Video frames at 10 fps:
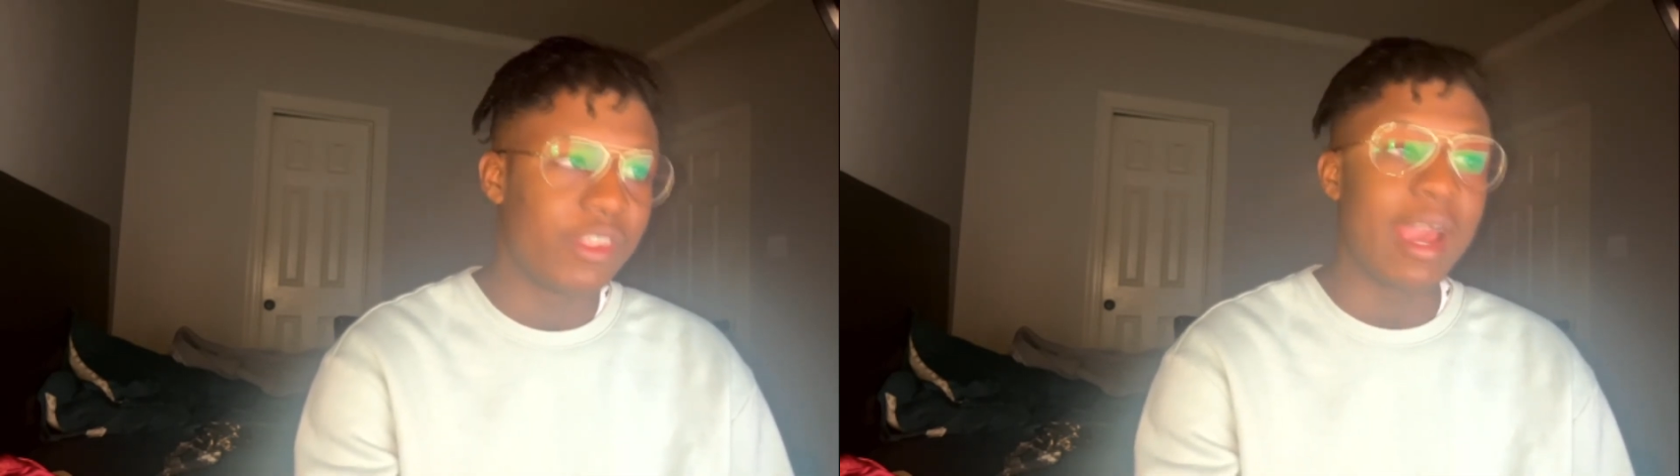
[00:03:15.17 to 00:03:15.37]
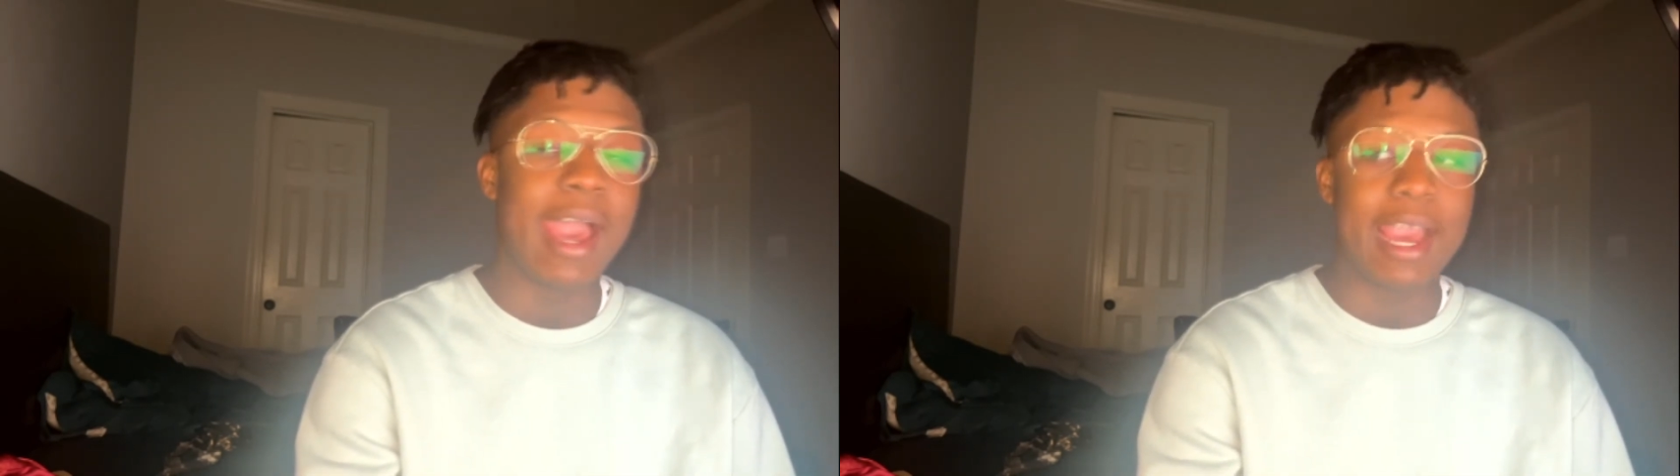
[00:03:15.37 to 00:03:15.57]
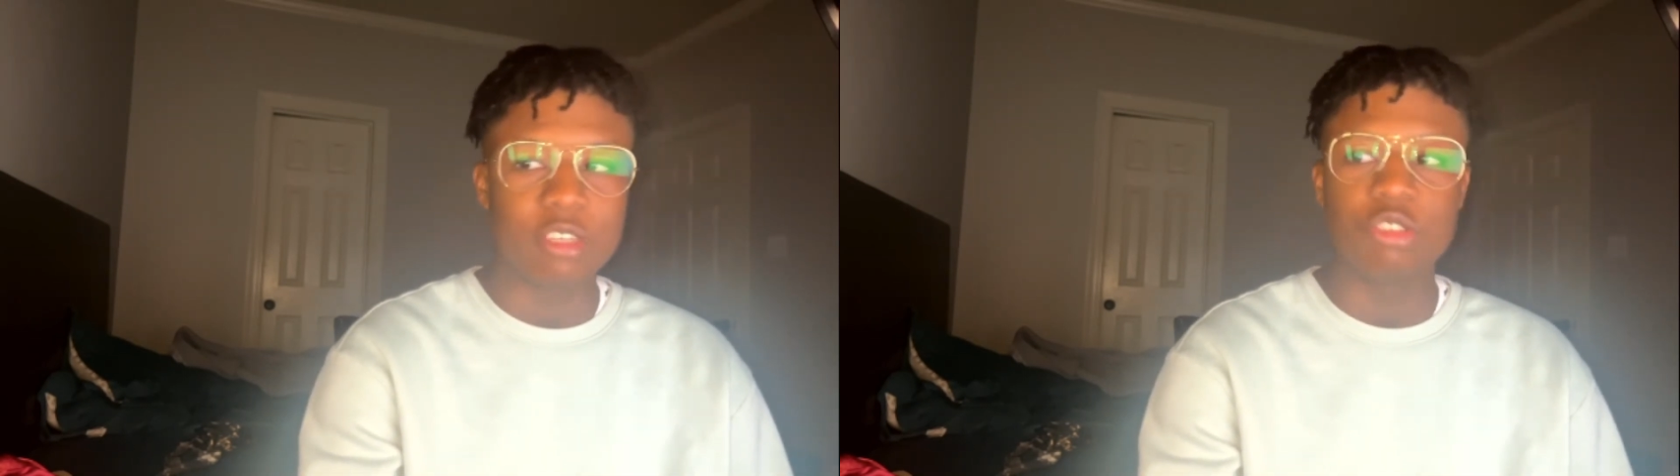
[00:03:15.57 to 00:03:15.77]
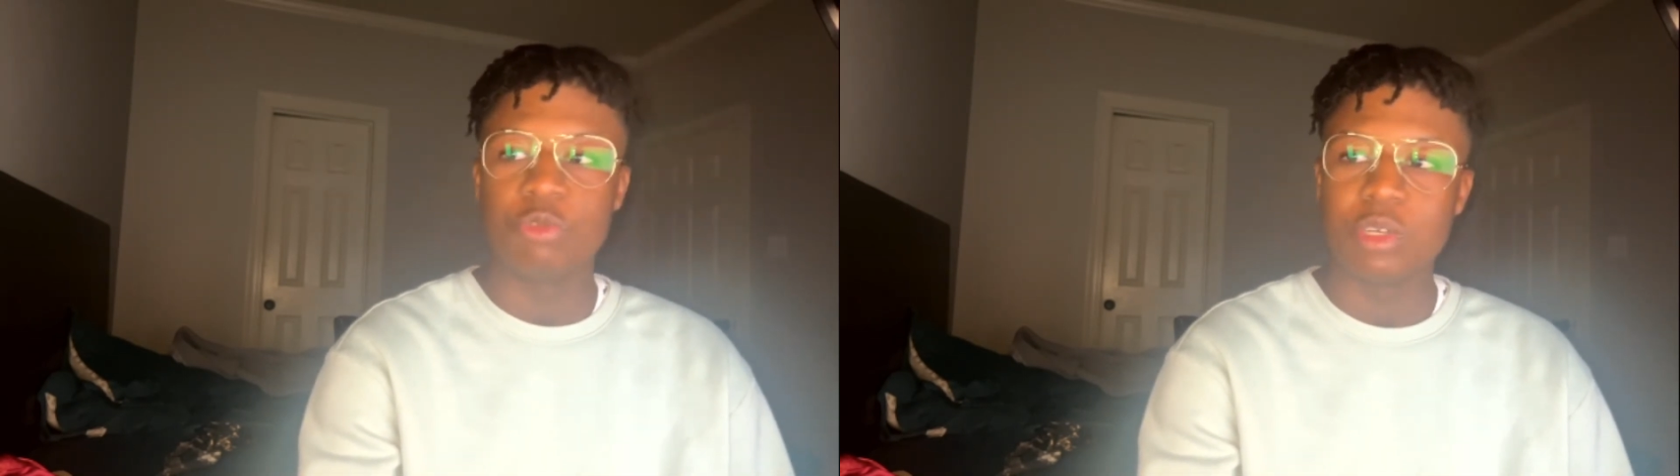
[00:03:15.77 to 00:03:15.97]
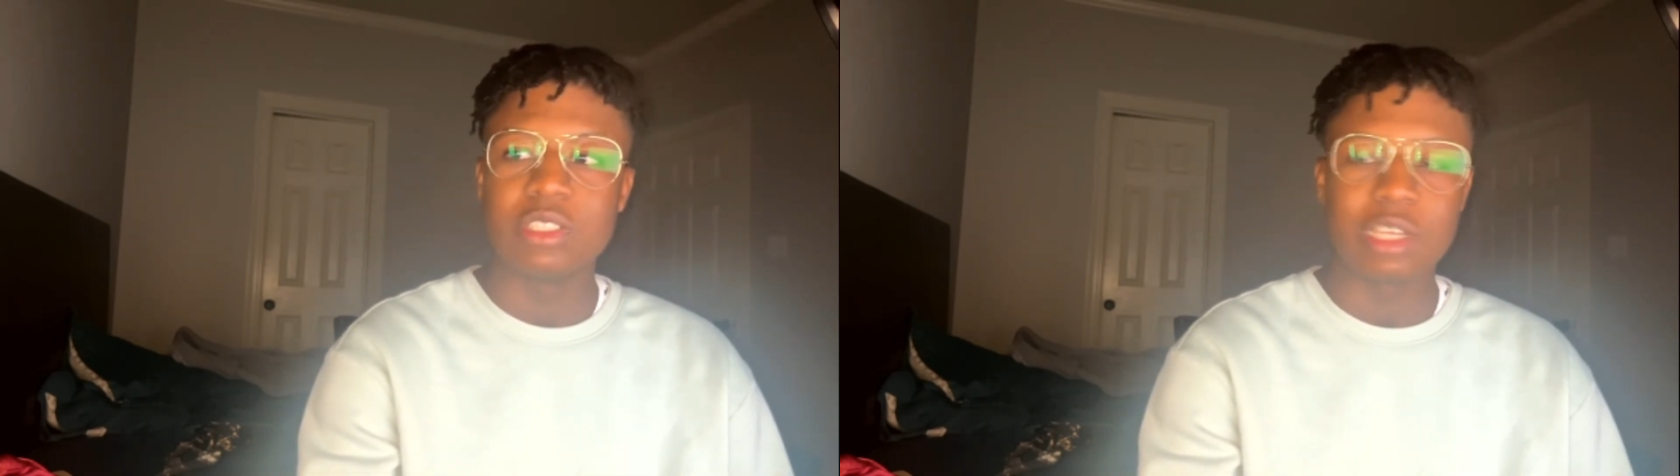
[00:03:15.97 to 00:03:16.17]
The
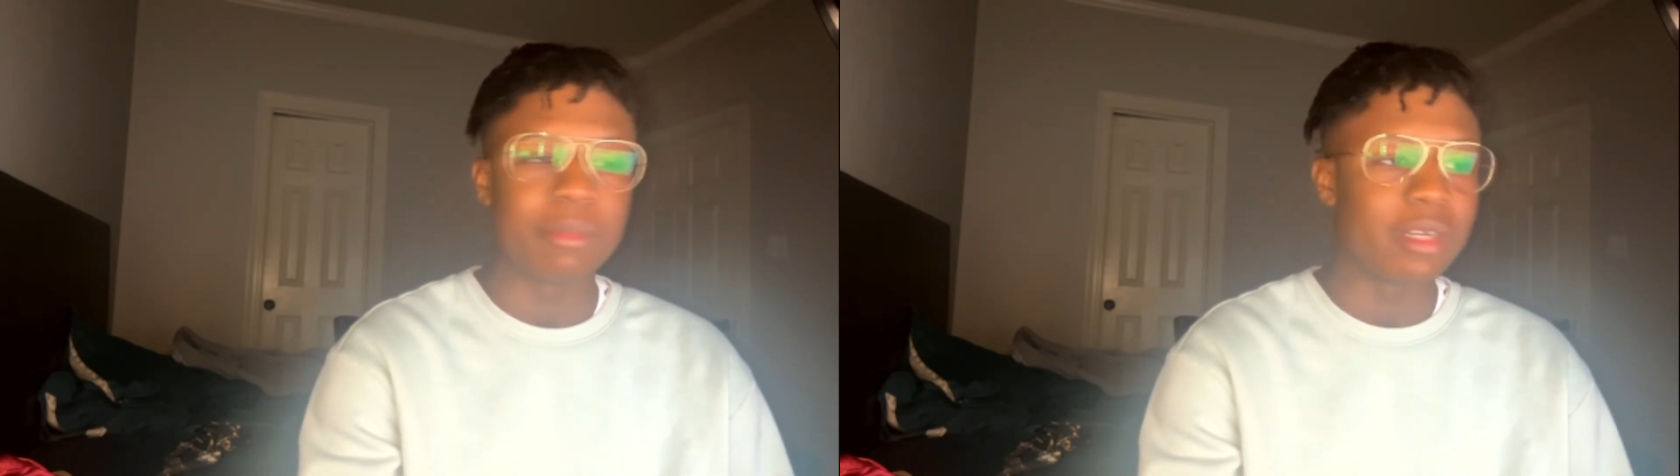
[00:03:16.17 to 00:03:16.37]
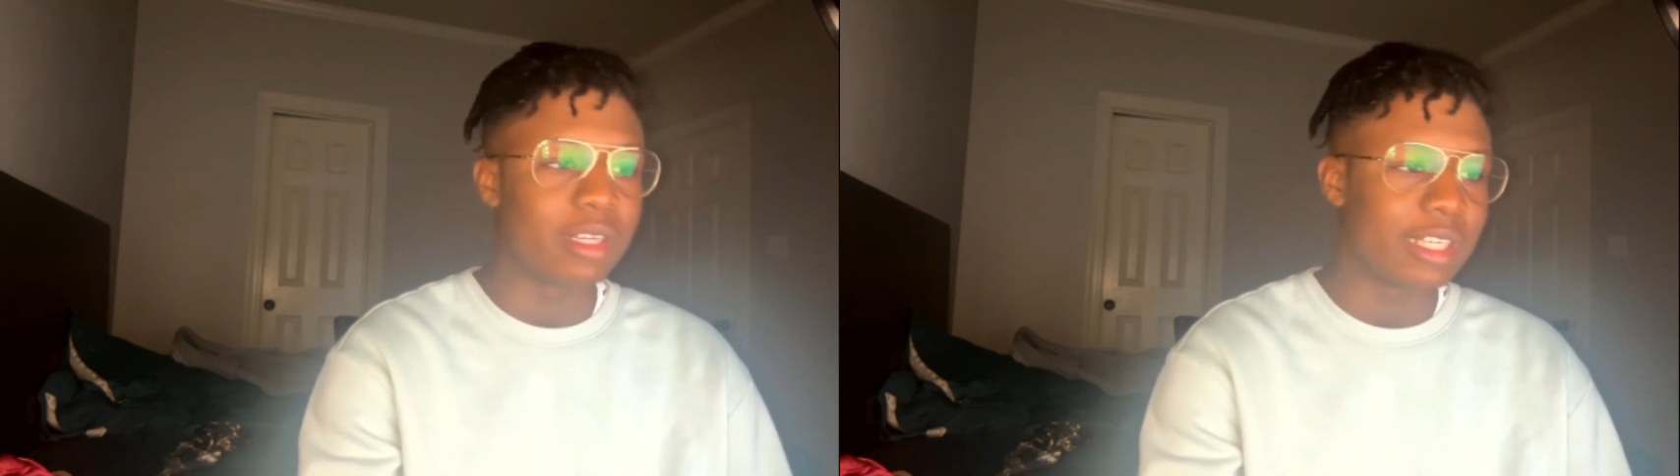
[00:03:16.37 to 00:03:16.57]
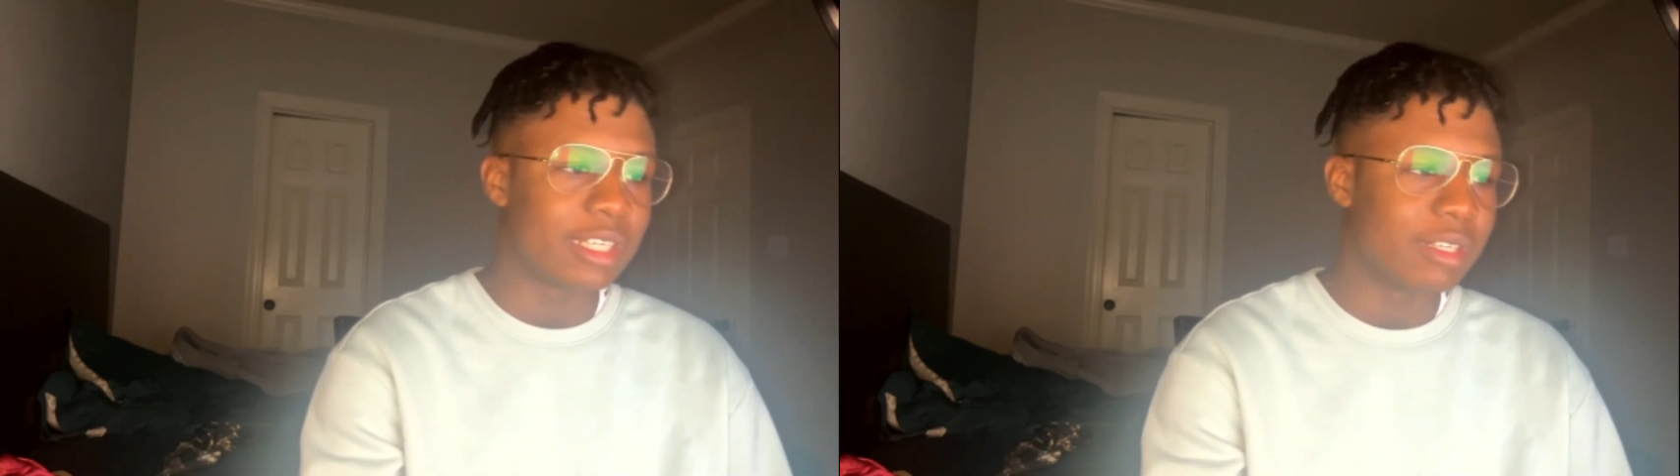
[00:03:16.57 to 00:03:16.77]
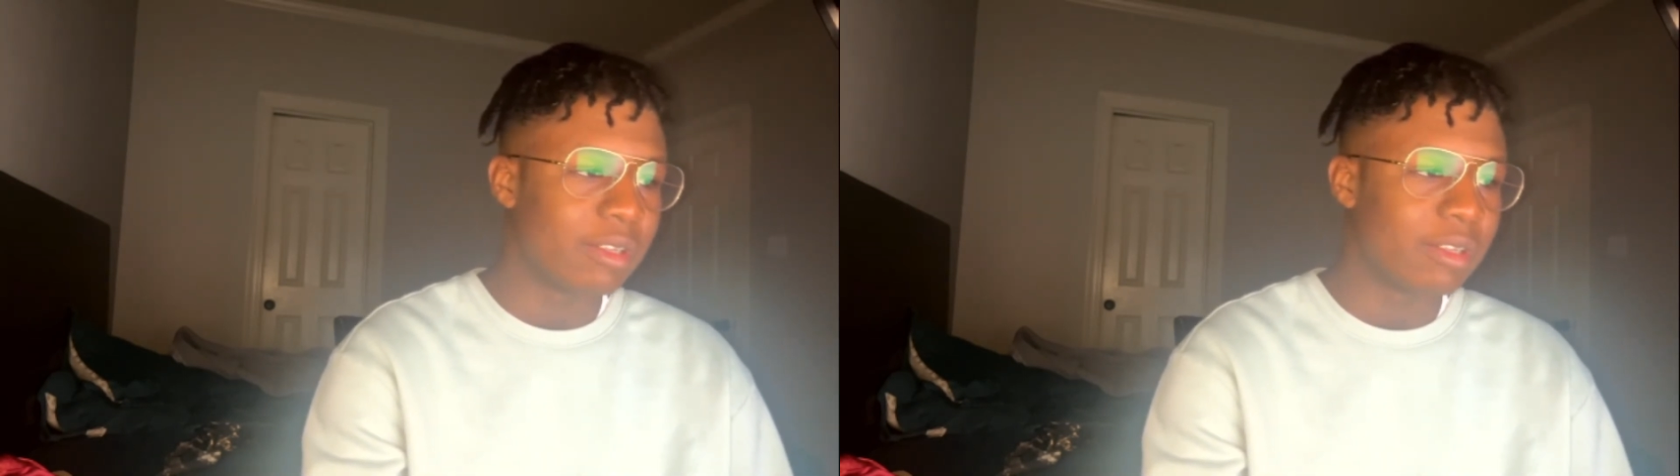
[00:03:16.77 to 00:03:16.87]
actual worst team in the league.